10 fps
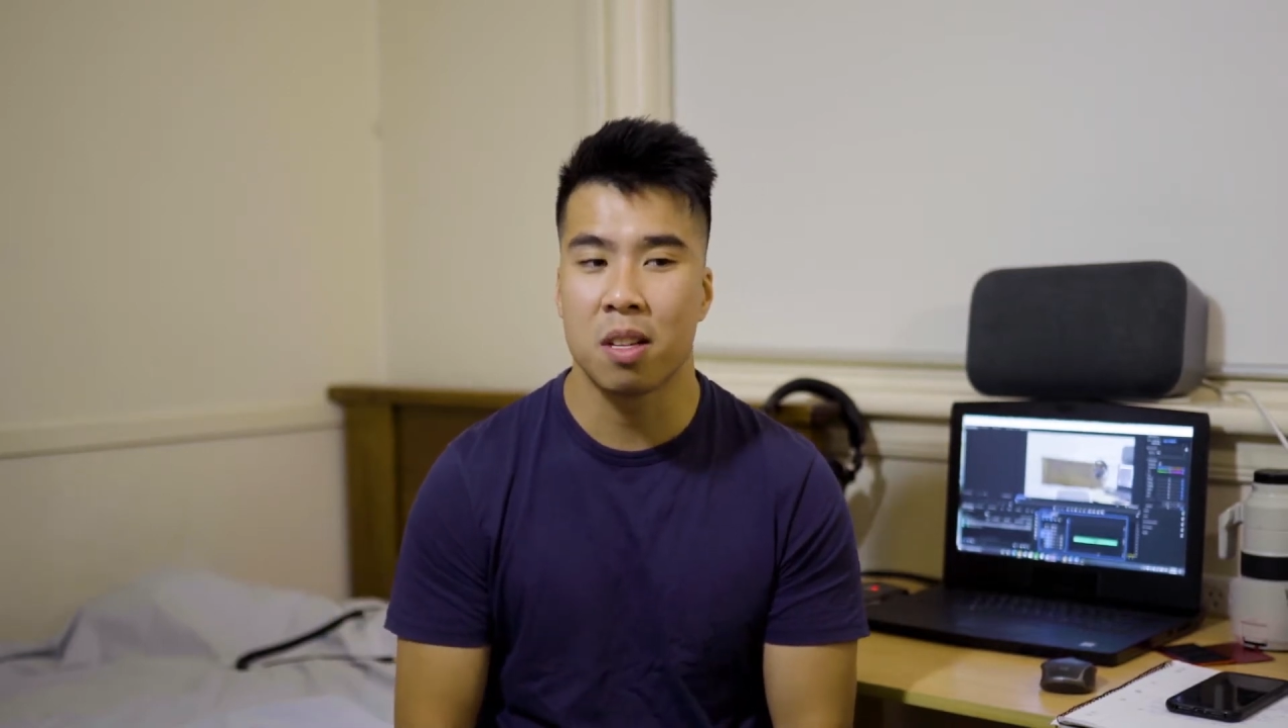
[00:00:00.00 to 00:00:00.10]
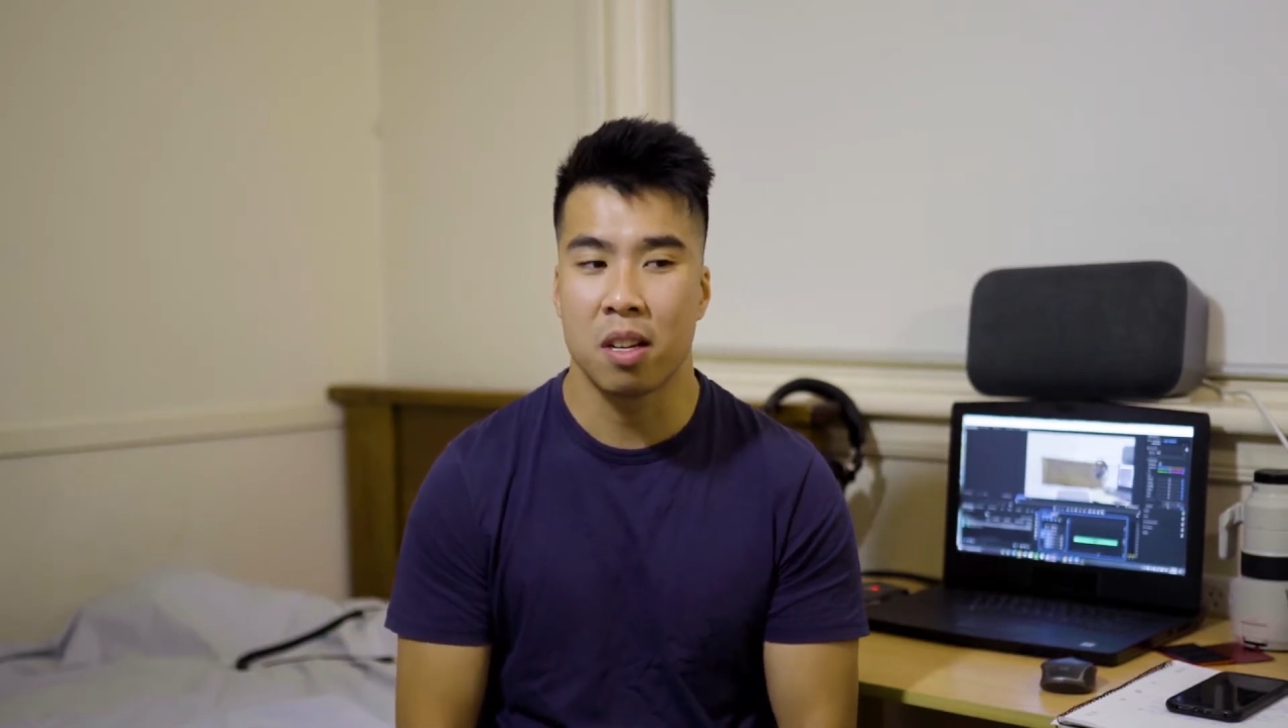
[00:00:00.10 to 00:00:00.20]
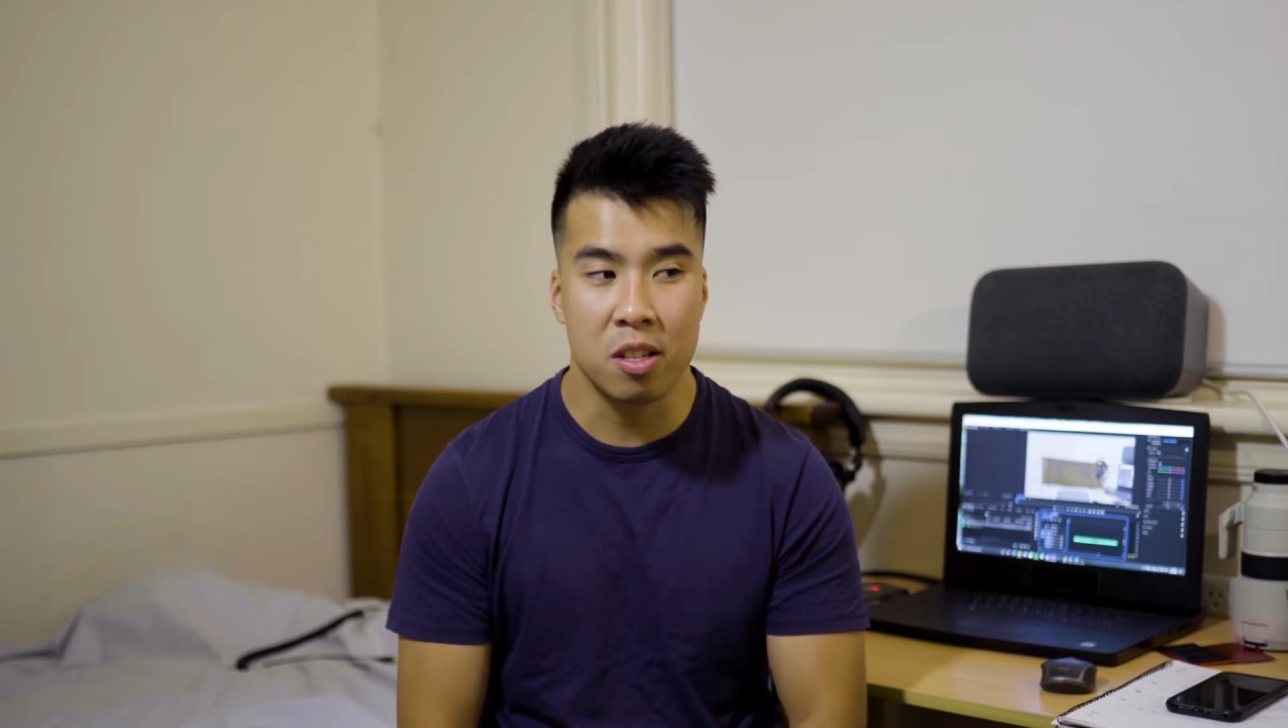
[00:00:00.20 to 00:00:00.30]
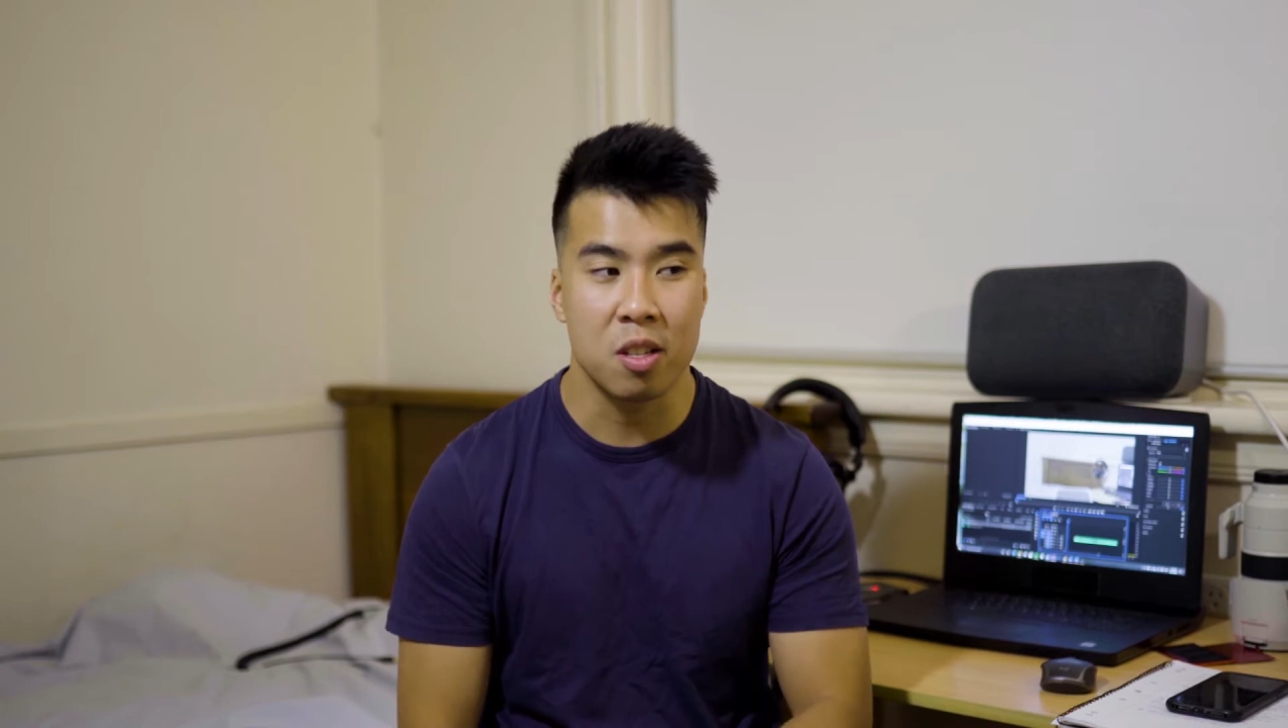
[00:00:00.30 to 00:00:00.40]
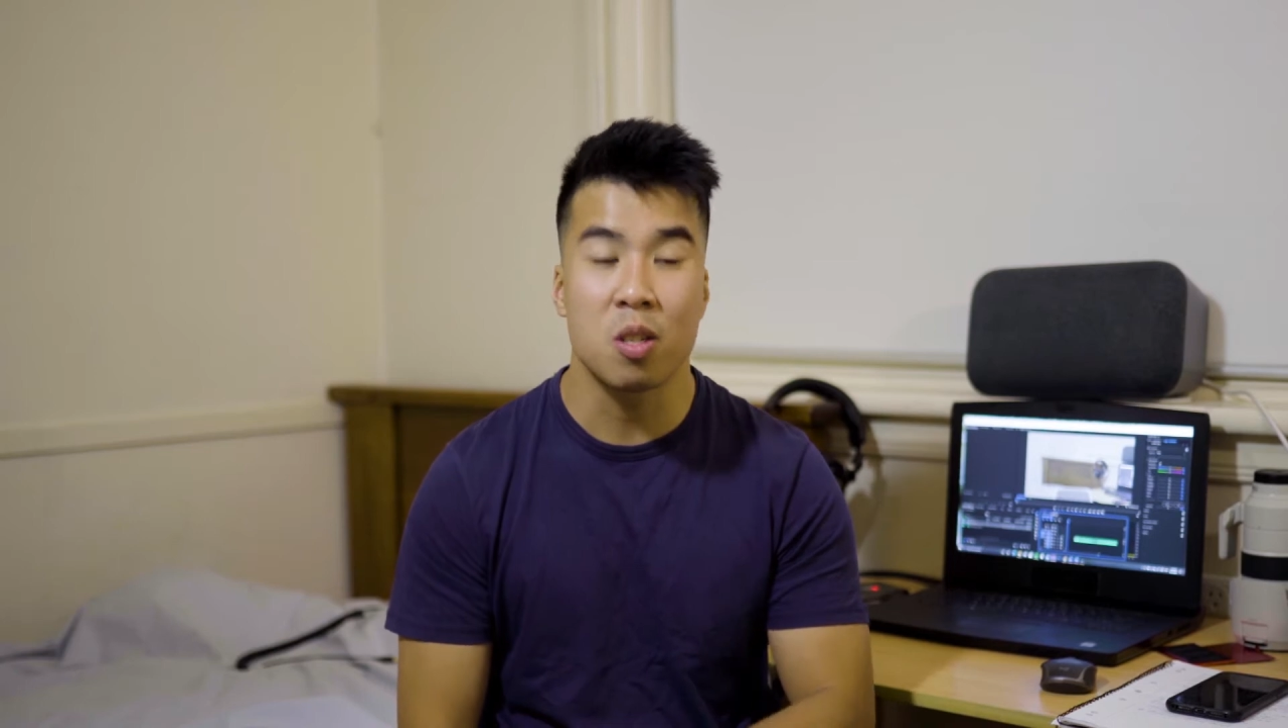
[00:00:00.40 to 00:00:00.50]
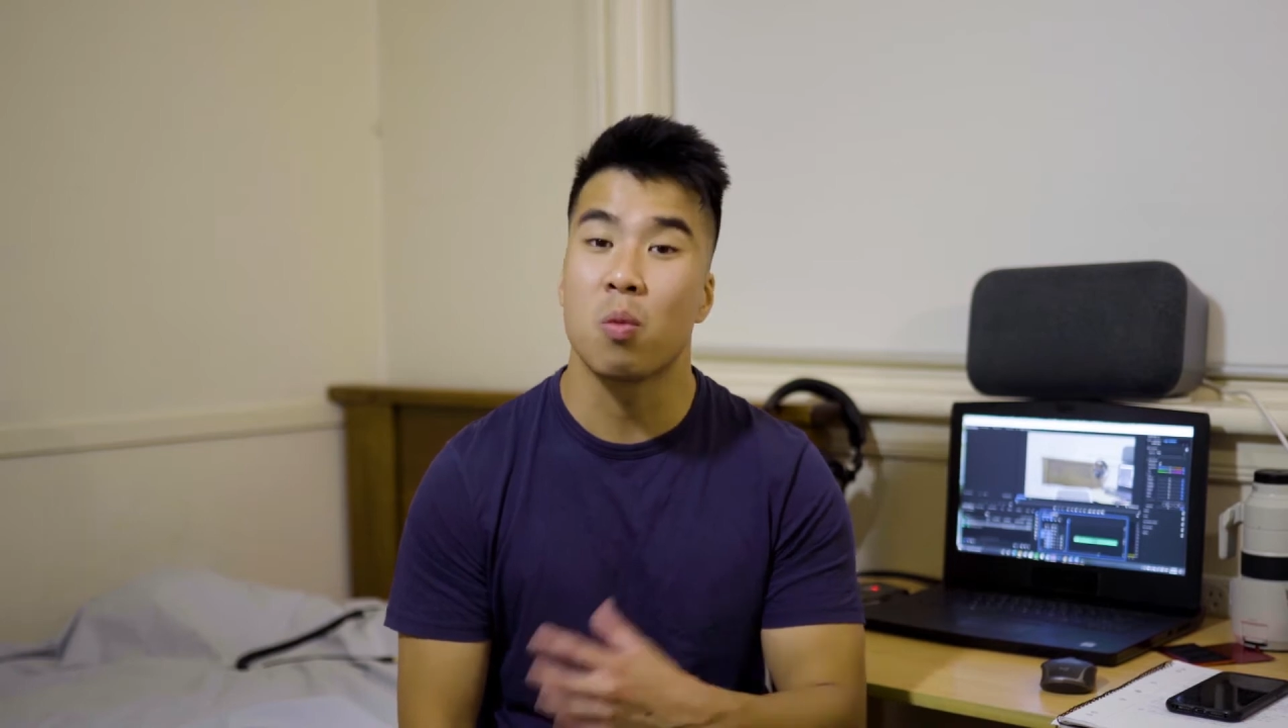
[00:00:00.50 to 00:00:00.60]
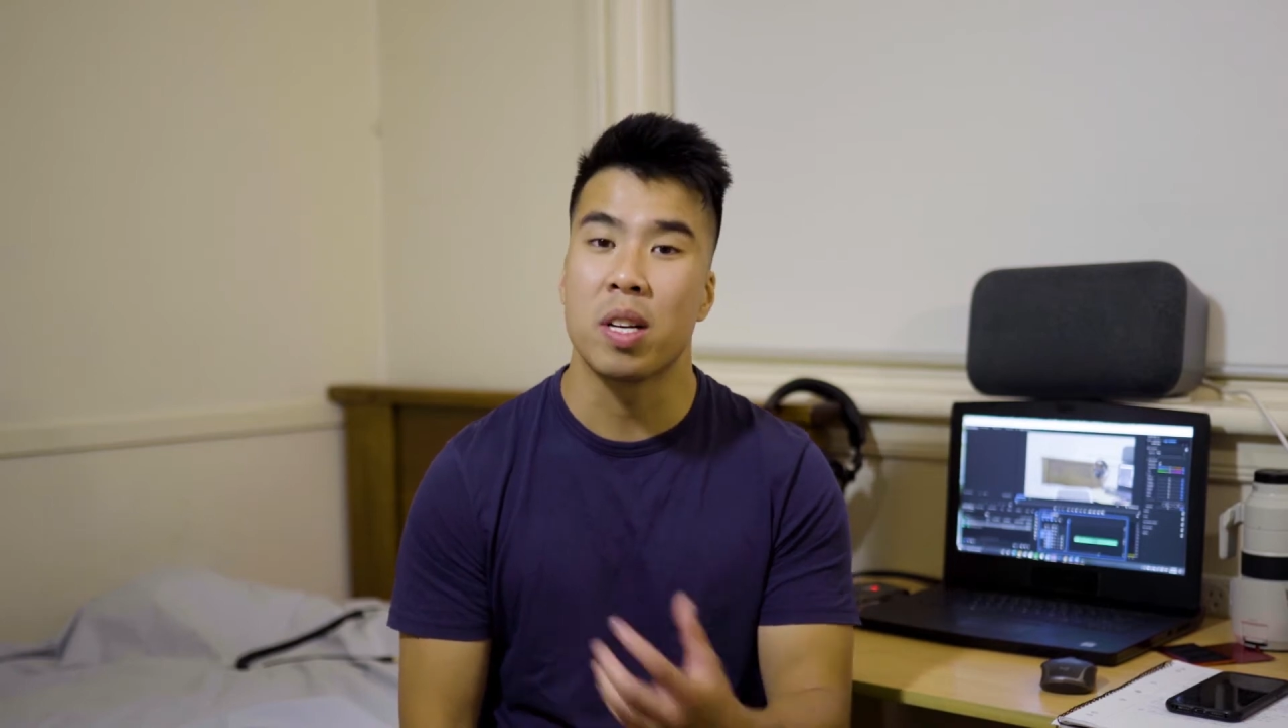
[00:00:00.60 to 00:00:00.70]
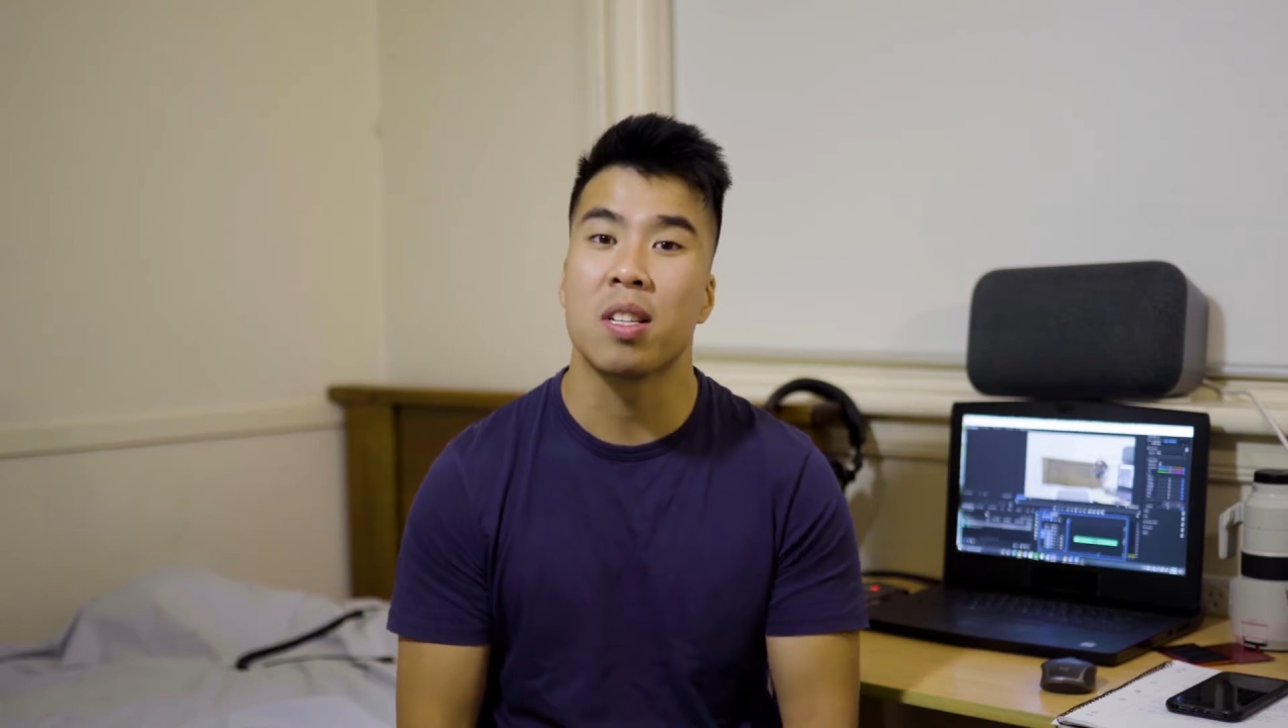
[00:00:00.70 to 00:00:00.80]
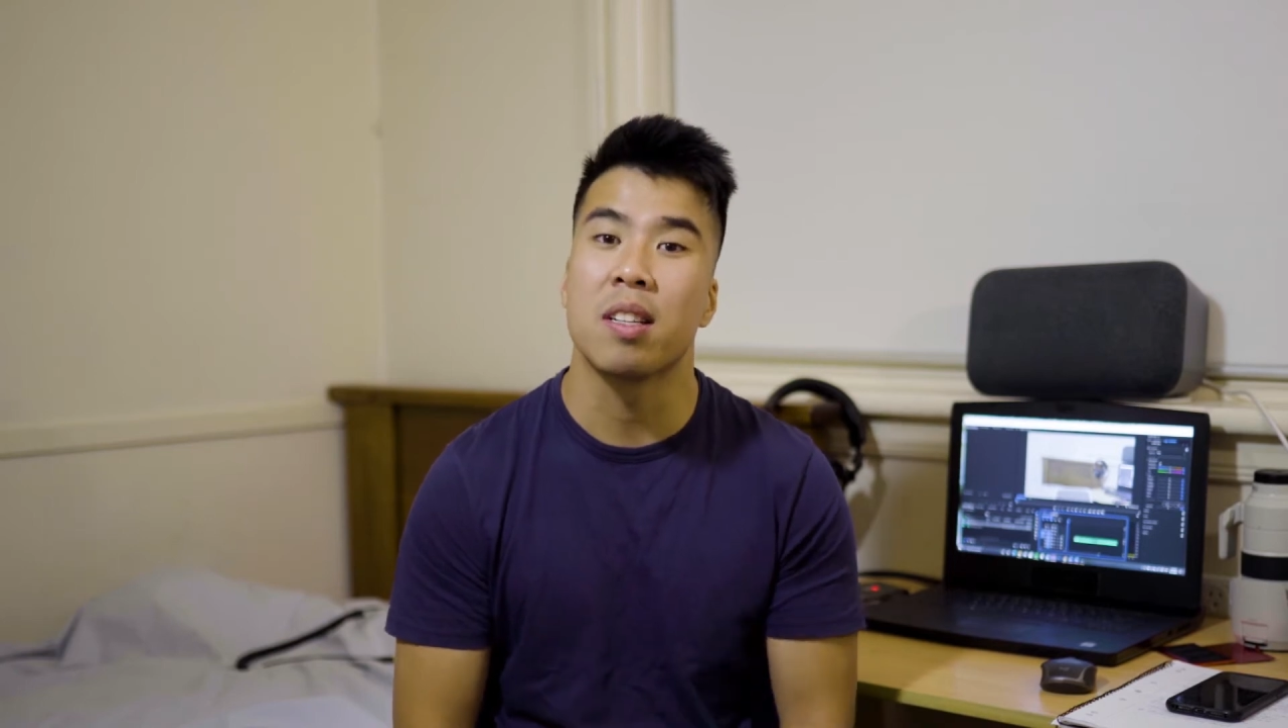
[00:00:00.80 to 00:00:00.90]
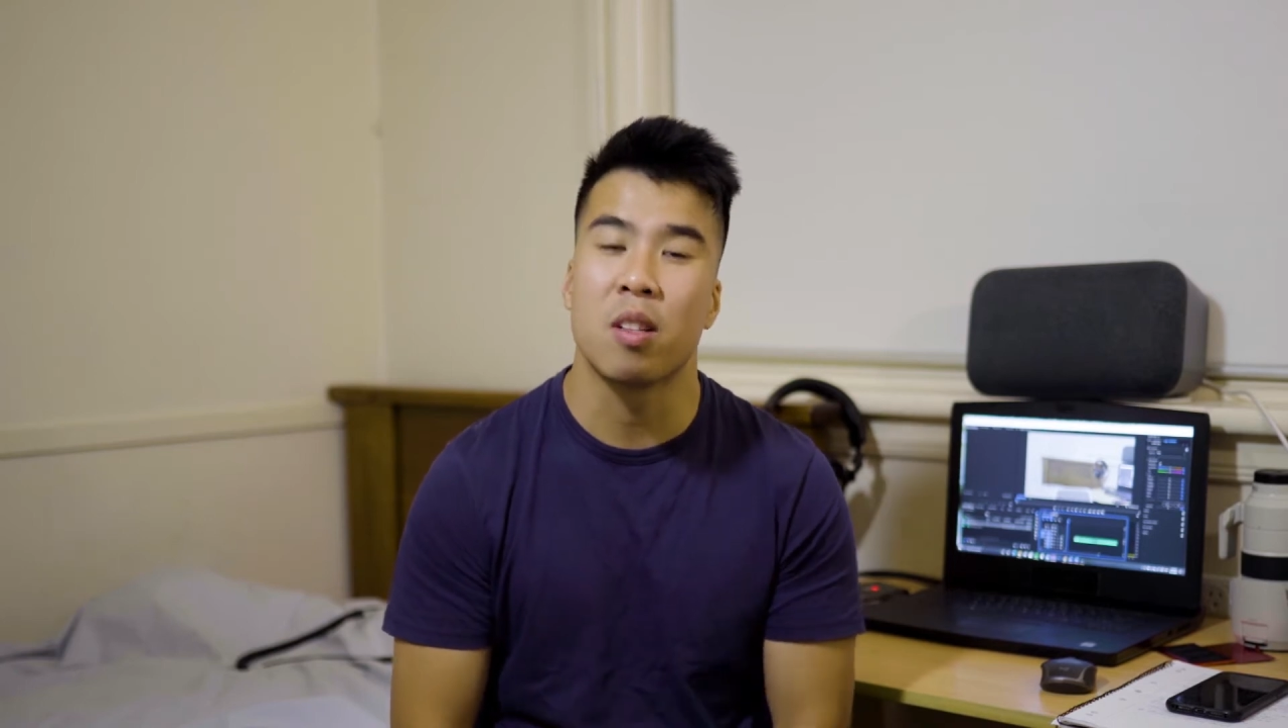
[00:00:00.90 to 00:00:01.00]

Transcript: and I just recently